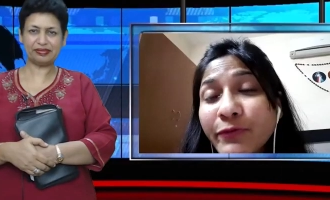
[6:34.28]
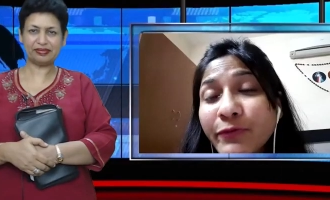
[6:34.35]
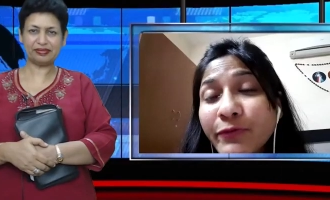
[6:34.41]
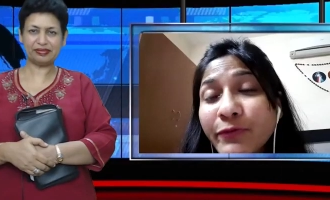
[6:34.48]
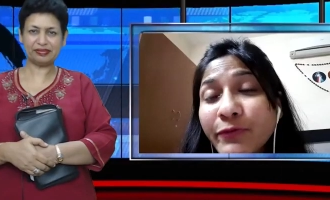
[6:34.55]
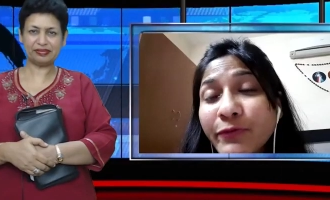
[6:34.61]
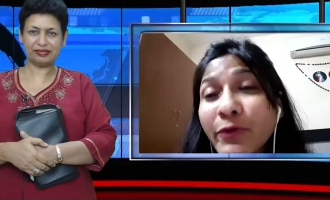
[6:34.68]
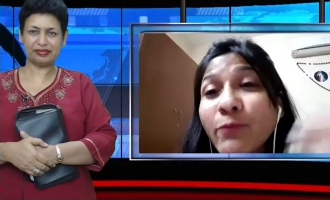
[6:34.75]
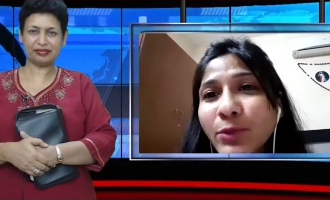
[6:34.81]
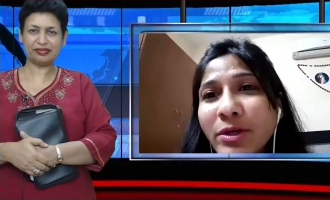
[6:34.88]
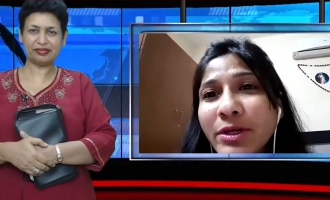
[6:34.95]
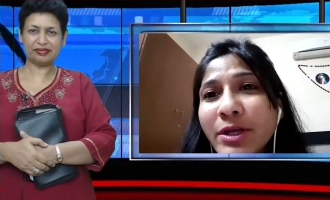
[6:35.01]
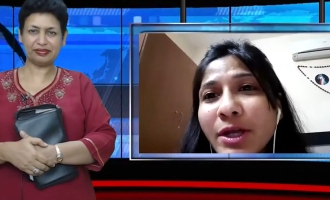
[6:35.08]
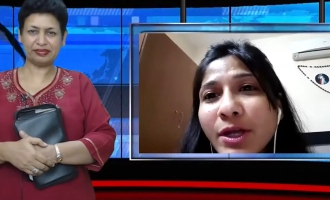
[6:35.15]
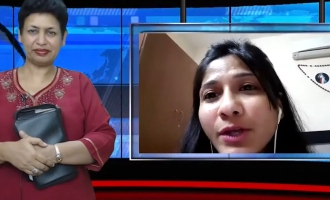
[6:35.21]
Speaker 1: it was
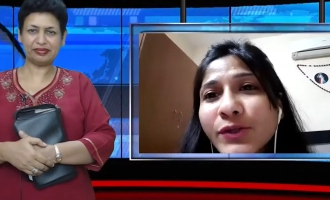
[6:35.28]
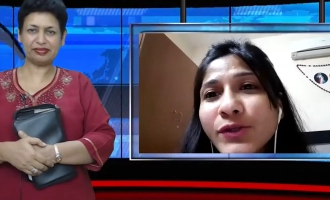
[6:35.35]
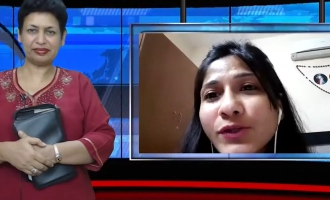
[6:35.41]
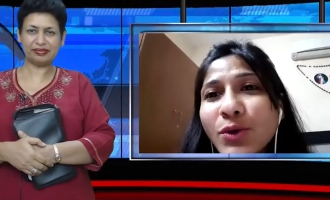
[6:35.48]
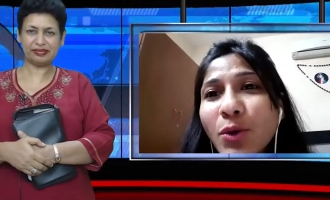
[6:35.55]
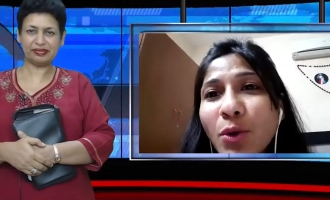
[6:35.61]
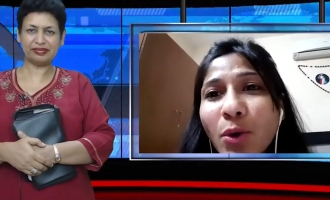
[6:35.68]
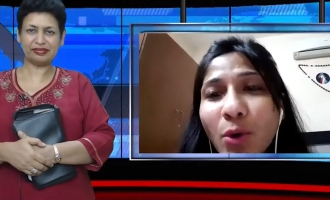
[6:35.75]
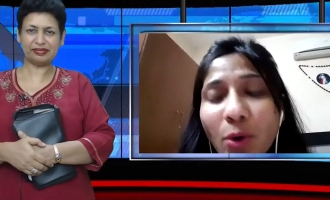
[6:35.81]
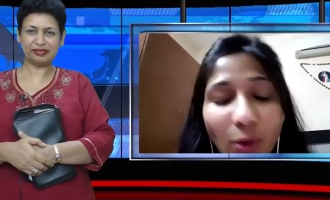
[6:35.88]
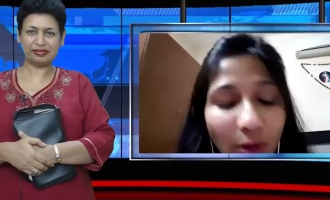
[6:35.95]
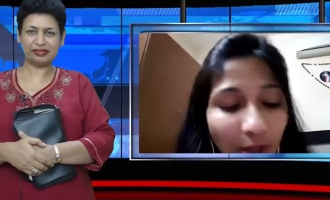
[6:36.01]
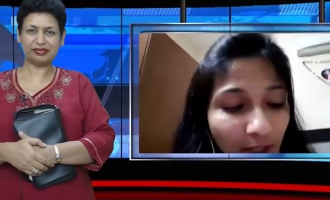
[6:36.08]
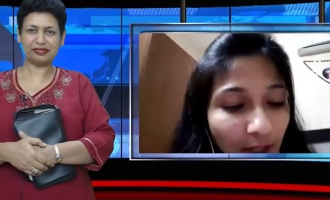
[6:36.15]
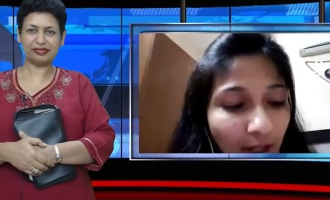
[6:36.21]
before.
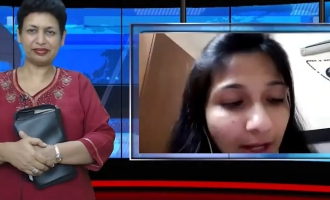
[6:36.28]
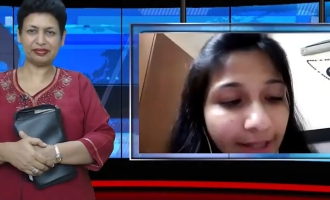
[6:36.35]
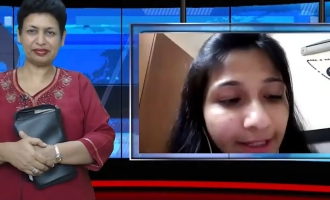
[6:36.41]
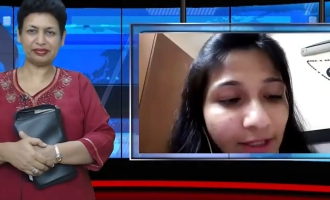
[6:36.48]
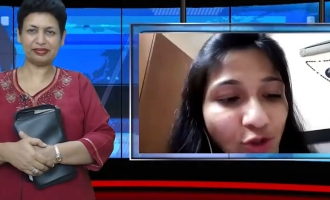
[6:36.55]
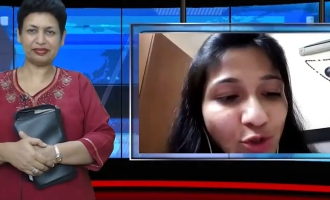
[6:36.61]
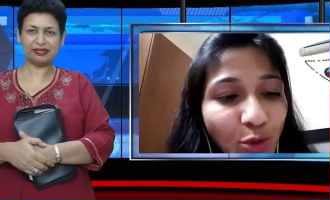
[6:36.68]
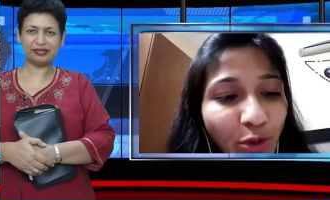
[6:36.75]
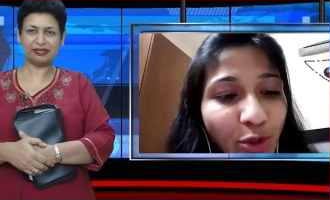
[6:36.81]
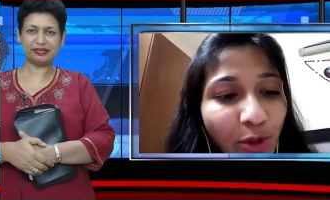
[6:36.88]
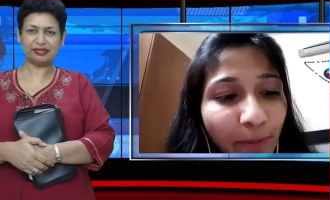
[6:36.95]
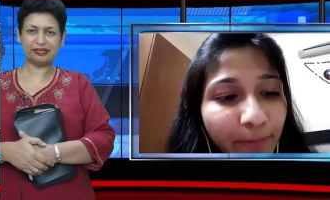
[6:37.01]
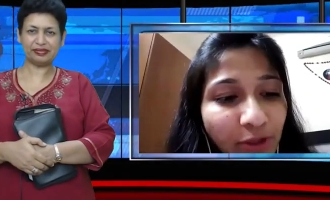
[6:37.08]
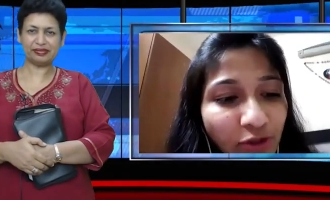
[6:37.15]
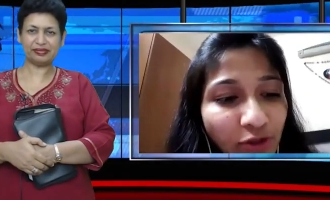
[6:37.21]
So I can show you
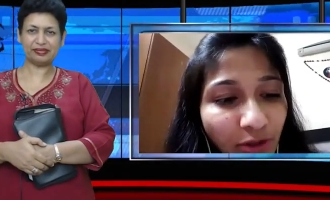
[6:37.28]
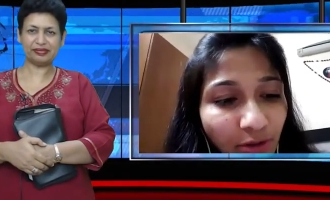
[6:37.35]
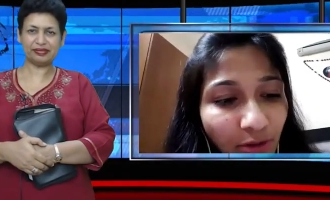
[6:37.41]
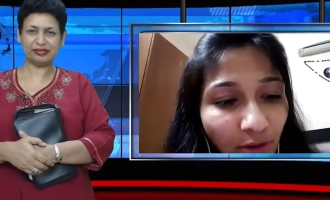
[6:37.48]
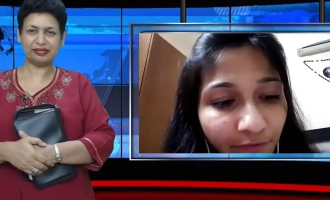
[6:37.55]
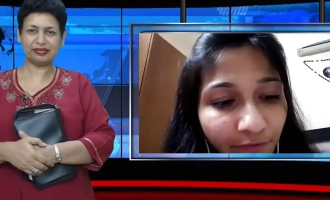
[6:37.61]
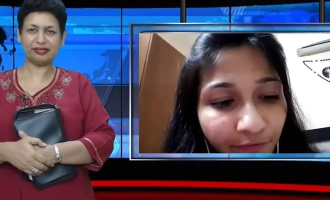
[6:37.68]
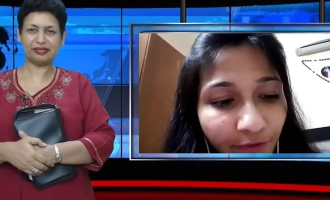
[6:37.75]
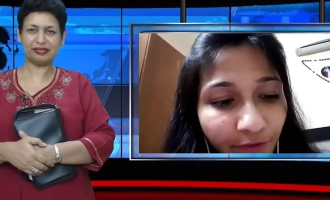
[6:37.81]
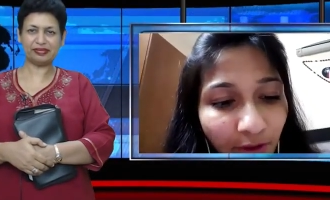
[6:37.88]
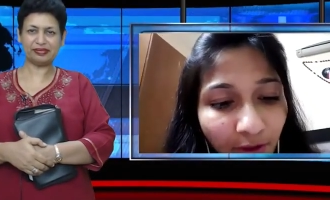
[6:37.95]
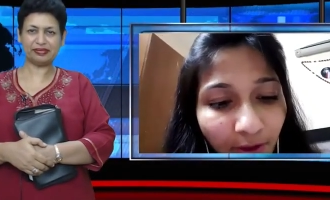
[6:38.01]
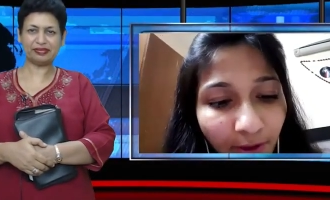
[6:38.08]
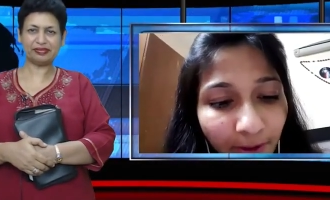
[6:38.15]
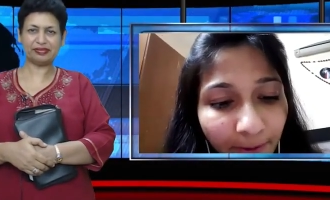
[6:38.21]
a picture of
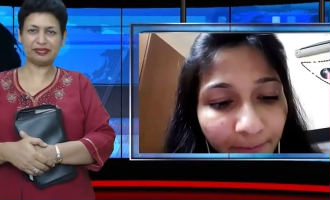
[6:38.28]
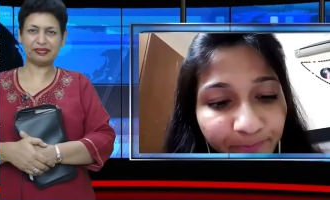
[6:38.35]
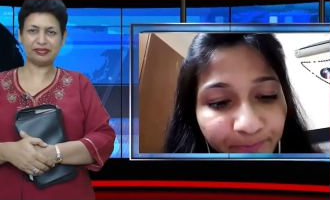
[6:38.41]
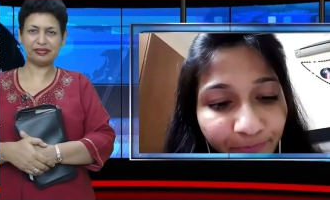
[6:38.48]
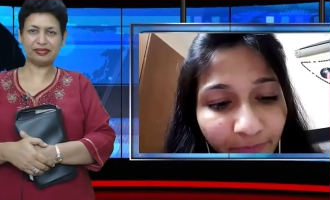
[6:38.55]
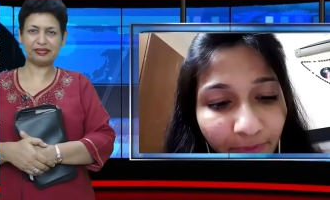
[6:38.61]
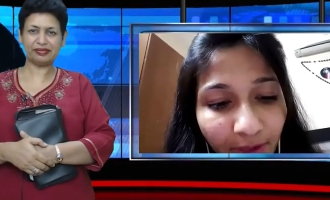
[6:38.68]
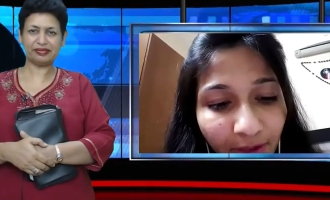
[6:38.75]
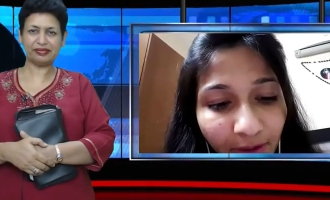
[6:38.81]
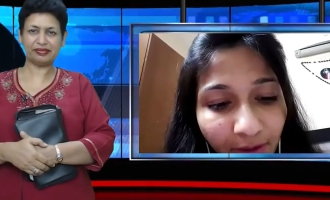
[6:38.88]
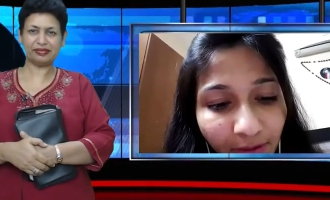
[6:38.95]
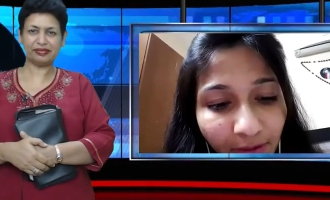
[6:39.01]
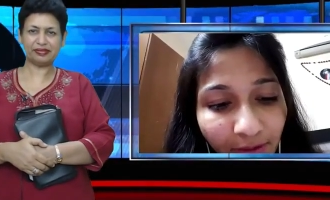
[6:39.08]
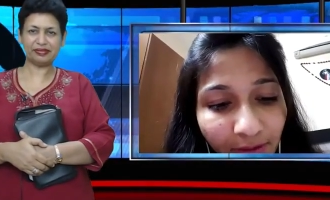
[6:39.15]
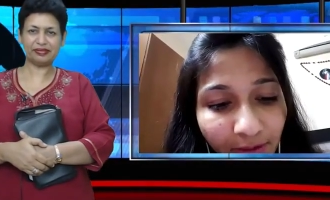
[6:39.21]
uh,
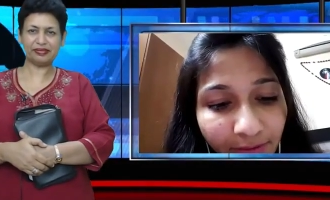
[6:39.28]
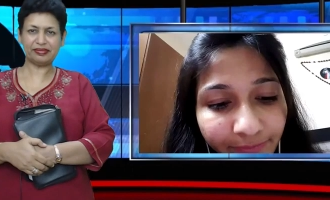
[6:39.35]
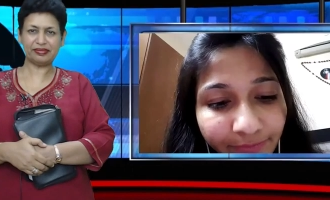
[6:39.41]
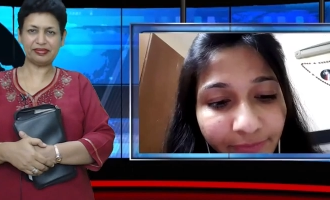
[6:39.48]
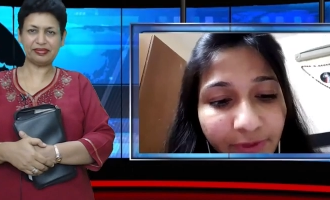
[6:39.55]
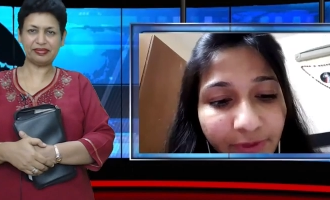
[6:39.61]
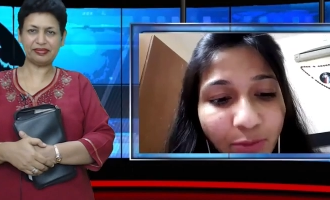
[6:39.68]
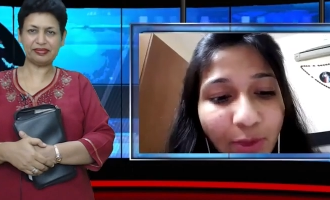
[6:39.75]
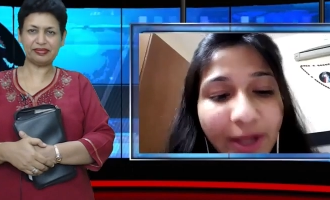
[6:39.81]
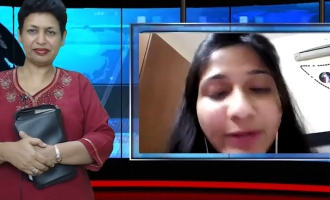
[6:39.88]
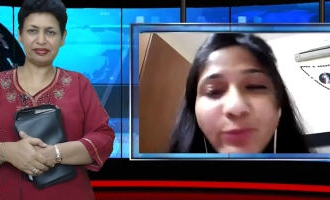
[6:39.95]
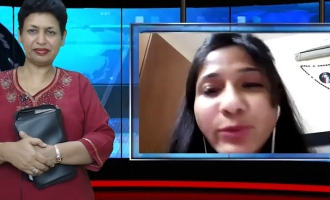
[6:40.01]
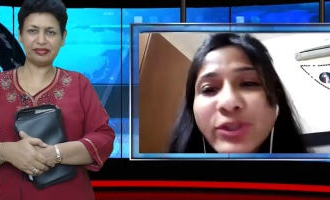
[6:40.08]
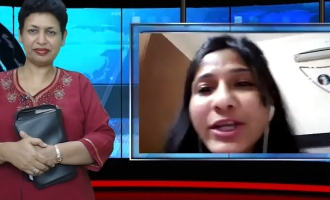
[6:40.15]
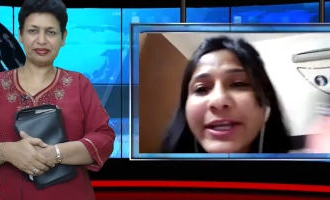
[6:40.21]
uh, the
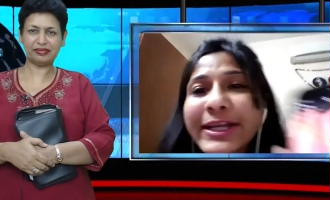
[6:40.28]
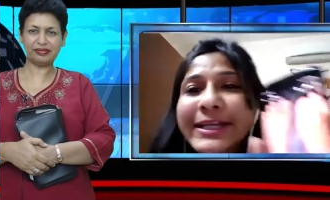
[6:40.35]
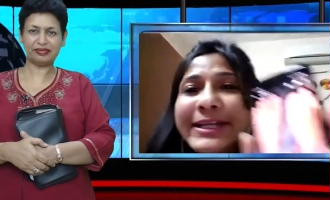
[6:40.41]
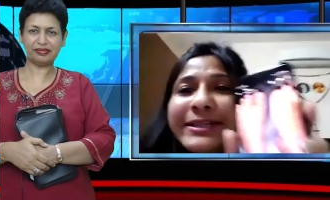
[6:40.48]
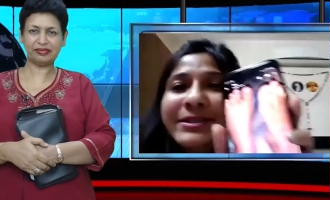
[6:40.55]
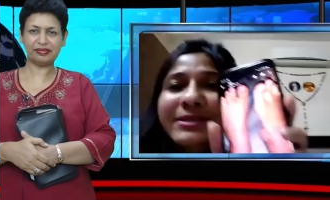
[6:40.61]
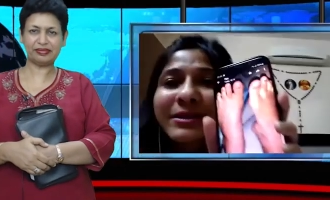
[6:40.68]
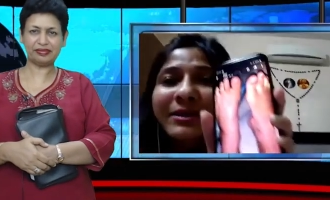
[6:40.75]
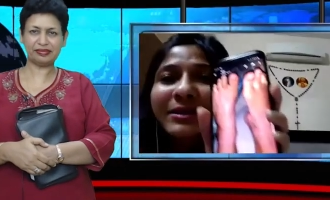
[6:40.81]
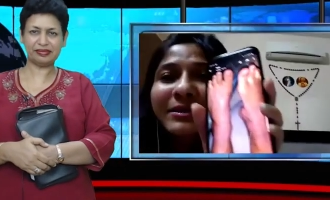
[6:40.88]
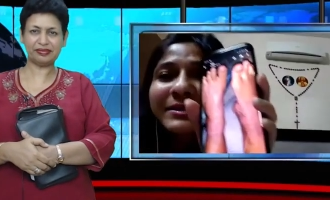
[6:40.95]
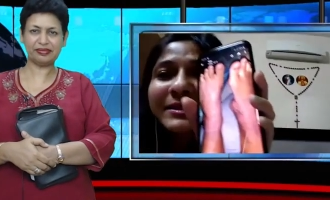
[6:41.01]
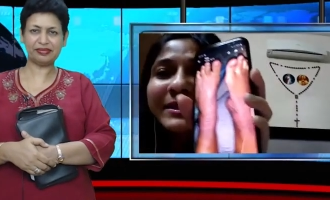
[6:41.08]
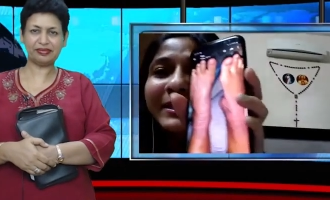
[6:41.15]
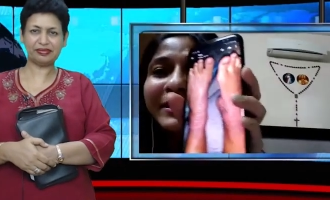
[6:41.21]
one which I clicked in